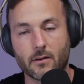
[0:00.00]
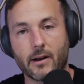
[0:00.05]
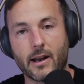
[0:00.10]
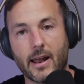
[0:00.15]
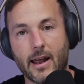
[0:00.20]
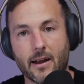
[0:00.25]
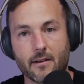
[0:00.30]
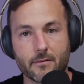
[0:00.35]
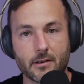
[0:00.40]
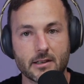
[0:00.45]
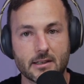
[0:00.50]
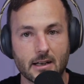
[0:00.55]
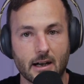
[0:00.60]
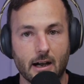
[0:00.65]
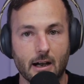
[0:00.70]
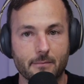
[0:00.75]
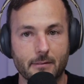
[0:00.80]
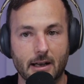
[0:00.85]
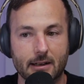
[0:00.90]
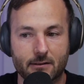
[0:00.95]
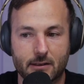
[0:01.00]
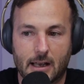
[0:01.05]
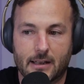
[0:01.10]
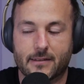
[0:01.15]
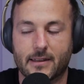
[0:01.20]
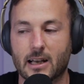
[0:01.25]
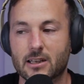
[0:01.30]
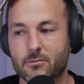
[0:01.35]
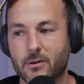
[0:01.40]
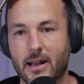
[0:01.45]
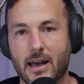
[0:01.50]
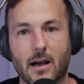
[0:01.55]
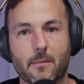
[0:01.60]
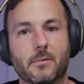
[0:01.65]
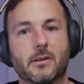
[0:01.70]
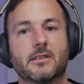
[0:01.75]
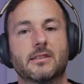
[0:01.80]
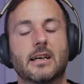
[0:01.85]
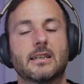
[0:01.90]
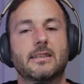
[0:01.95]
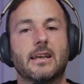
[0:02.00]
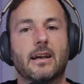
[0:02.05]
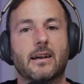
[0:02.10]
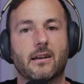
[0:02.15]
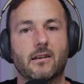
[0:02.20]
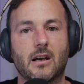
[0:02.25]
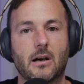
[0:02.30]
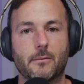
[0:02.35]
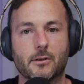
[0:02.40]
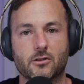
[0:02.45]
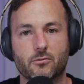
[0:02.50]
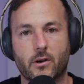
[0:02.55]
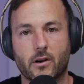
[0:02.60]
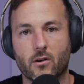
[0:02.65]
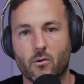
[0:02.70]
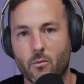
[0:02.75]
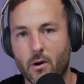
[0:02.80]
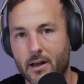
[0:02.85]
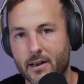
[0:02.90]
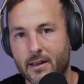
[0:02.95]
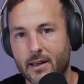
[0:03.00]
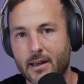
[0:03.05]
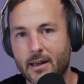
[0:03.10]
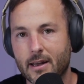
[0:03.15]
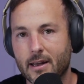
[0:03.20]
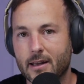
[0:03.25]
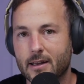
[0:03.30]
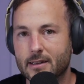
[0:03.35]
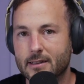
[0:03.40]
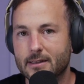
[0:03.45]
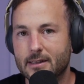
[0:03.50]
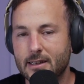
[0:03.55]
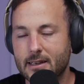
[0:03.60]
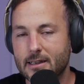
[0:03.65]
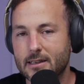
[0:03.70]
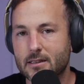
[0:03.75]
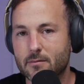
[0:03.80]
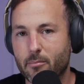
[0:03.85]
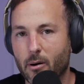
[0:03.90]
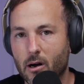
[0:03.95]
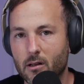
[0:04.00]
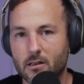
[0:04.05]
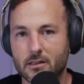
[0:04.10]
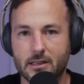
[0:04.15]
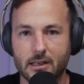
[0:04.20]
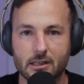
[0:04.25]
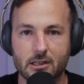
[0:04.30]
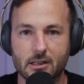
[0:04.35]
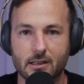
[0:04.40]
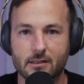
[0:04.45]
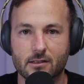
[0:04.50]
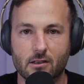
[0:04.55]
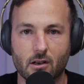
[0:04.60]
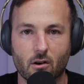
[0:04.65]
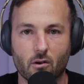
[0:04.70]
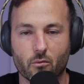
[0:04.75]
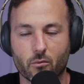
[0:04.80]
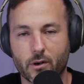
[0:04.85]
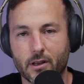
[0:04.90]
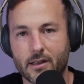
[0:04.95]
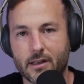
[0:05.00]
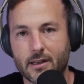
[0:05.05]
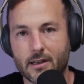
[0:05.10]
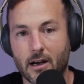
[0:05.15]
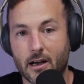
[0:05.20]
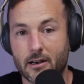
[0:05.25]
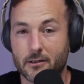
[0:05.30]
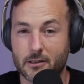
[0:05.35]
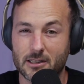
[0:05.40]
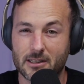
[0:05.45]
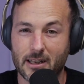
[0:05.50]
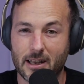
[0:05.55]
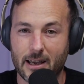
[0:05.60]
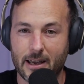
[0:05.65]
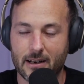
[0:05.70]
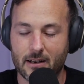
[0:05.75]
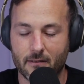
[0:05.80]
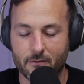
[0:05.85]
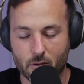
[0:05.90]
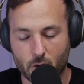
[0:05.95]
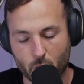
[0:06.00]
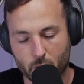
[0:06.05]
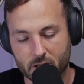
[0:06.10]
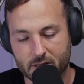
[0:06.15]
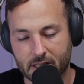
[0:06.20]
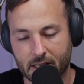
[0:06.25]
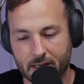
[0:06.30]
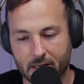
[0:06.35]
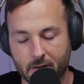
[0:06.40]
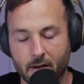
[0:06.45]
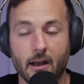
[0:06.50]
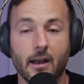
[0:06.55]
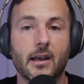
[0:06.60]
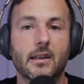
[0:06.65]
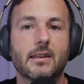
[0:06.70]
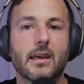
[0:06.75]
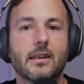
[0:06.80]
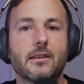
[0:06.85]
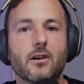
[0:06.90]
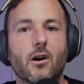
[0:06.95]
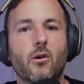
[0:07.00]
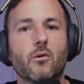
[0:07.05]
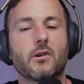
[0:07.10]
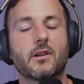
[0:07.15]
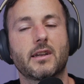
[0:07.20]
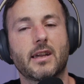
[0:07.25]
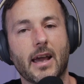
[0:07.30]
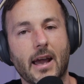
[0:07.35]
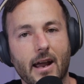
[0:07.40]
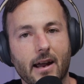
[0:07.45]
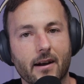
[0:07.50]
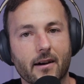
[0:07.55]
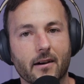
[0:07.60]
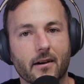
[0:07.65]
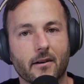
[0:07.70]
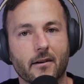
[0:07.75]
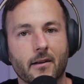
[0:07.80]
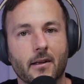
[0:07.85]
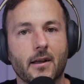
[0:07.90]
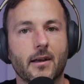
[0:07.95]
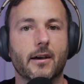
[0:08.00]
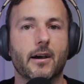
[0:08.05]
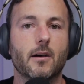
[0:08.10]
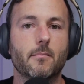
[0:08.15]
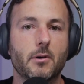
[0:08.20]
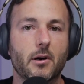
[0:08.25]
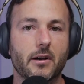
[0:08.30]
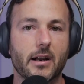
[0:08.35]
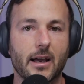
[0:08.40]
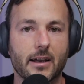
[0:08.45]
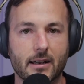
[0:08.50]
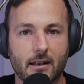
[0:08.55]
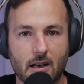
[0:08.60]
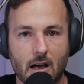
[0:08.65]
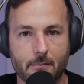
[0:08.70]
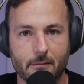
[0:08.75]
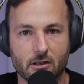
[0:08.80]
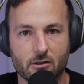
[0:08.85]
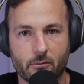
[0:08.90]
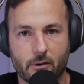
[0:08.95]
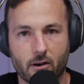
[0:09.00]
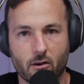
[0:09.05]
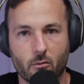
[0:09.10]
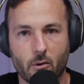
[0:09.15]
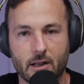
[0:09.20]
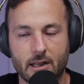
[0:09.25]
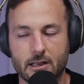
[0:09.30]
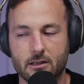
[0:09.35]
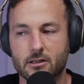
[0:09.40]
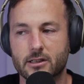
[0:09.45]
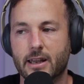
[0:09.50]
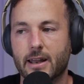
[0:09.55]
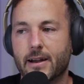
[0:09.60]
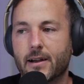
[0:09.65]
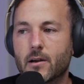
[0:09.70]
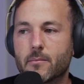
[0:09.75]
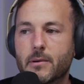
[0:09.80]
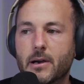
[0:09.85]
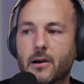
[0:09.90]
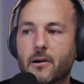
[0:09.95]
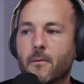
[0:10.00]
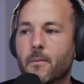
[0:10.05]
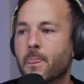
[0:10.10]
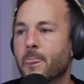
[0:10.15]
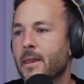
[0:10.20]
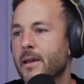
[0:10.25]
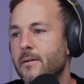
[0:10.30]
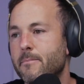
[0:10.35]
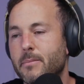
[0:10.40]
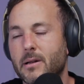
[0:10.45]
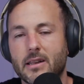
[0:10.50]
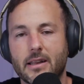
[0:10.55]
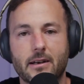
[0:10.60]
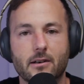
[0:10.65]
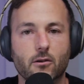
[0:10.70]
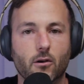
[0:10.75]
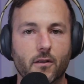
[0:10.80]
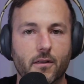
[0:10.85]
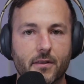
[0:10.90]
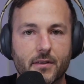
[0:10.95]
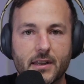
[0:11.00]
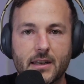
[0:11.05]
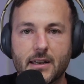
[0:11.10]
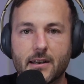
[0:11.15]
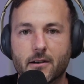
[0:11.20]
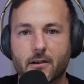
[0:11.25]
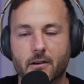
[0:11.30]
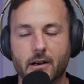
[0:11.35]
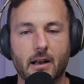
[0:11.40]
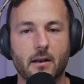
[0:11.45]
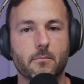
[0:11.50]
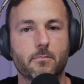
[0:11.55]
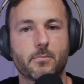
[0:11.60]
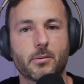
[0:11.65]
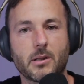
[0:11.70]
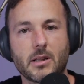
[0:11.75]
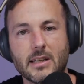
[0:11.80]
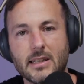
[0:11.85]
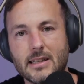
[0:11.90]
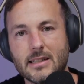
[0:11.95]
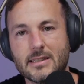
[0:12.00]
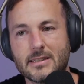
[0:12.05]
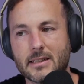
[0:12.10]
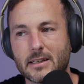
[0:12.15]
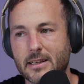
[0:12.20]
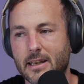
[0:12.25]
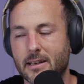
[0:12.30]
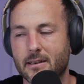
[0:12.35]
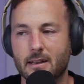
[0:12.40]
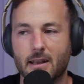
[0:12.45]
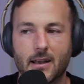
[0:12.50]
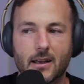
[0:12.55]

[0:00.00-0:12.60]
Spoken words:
every time. That's what happens. That's economics 101. These politicians don't really understand. Of course they do. They don't care about economics 101. They just care about political theater and pleasing and